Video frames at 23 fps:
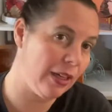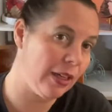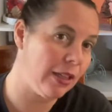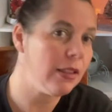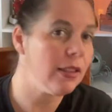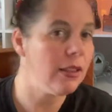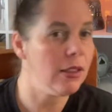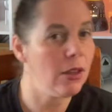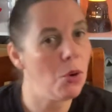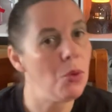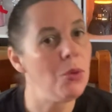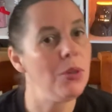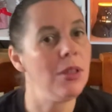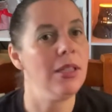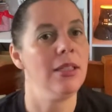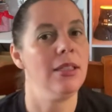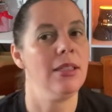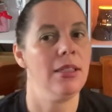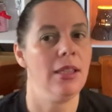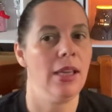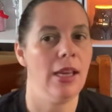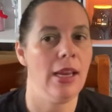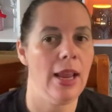salty
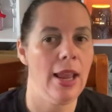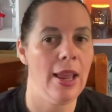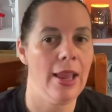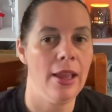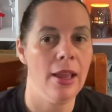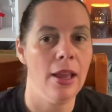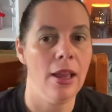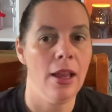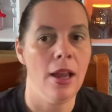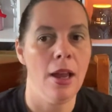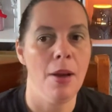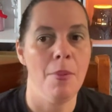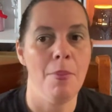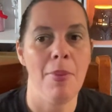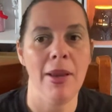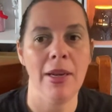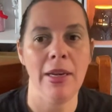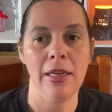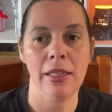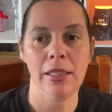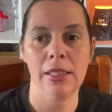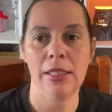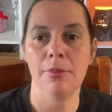sea air, but
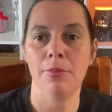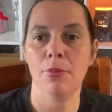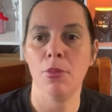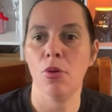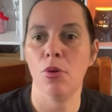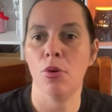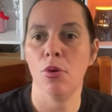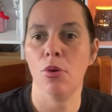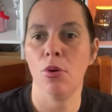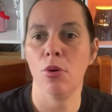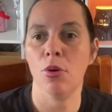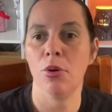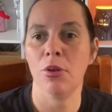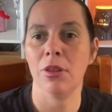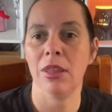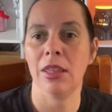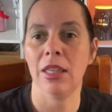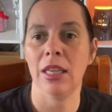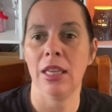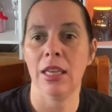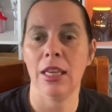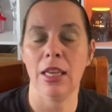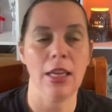it's more
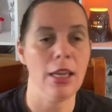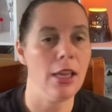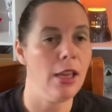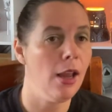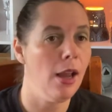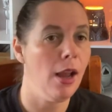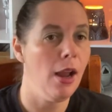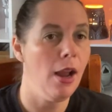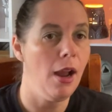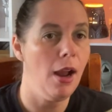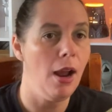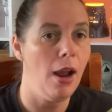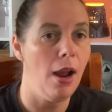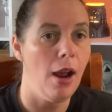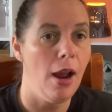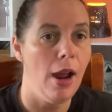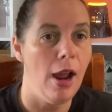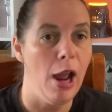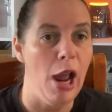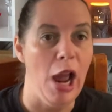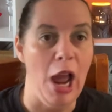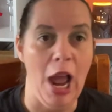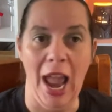the
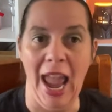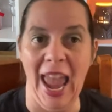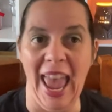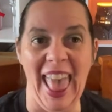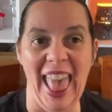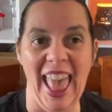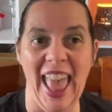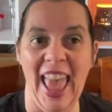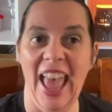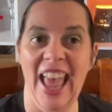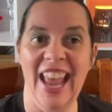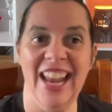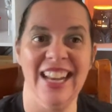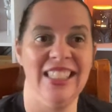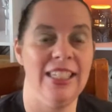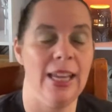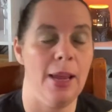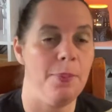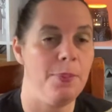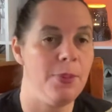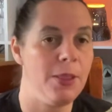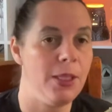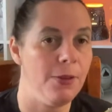
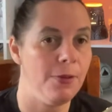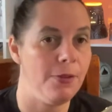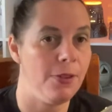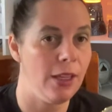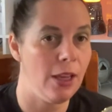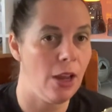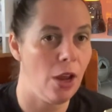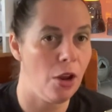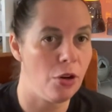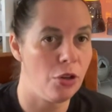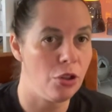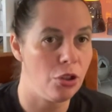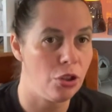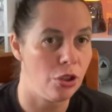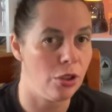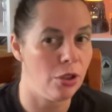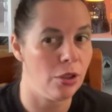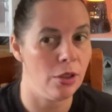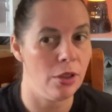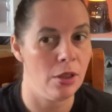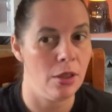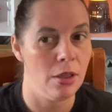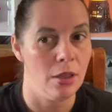depths of the
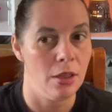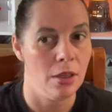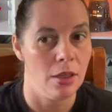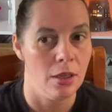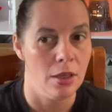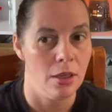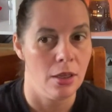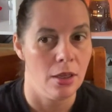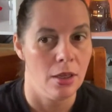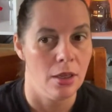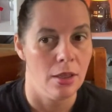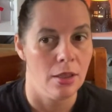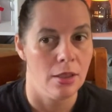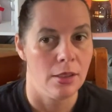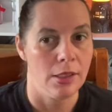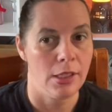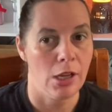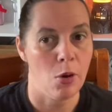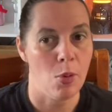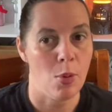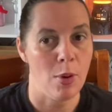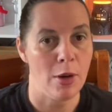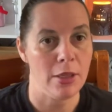ocean,
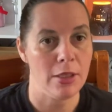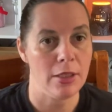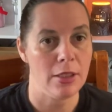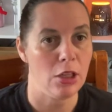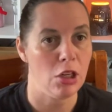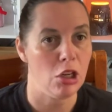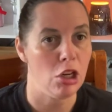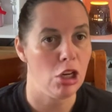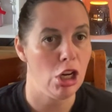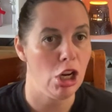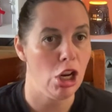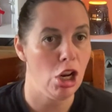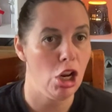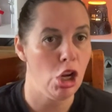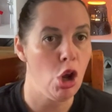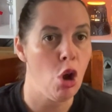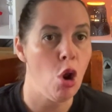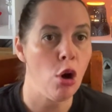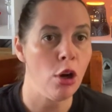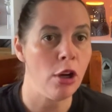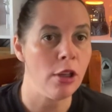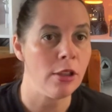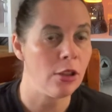so it's
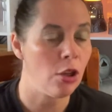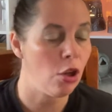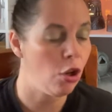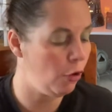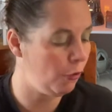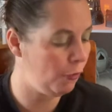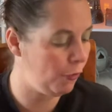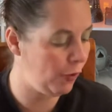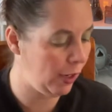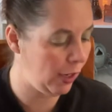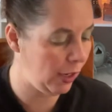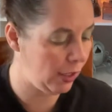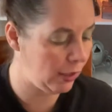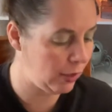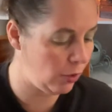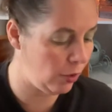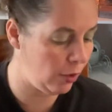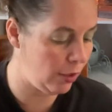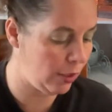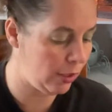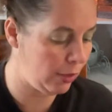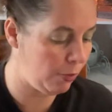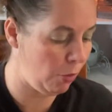not as earthy, it's
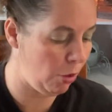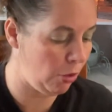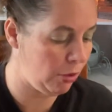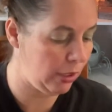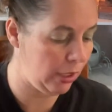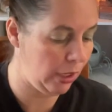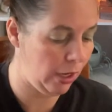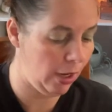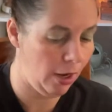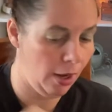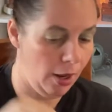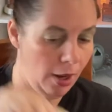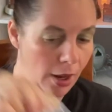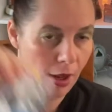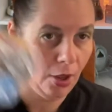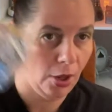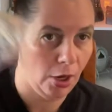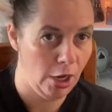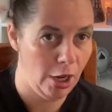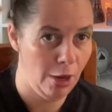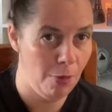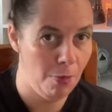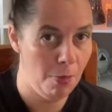not as mossy.
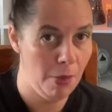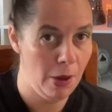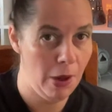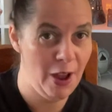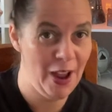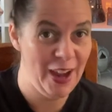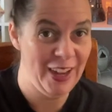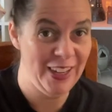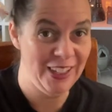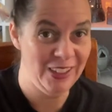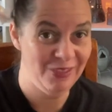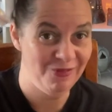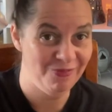Combined,